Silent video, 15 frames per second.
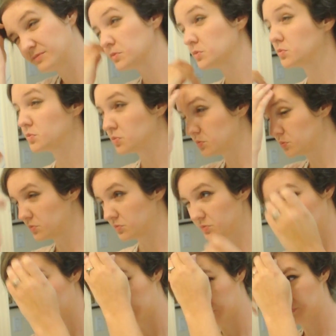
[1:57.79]

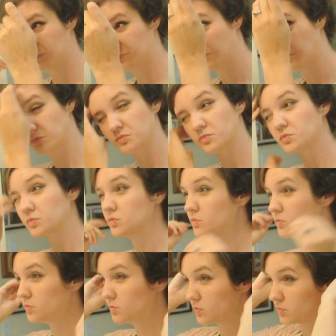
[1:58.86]

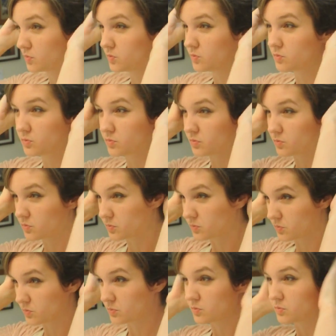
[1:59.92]

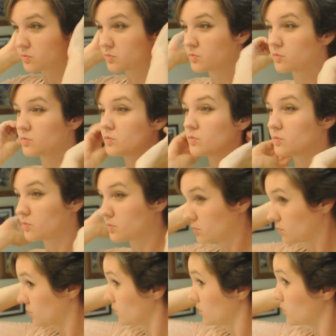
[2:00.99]

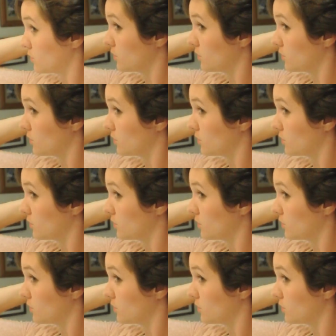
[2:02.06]
No one is speaking in this clip.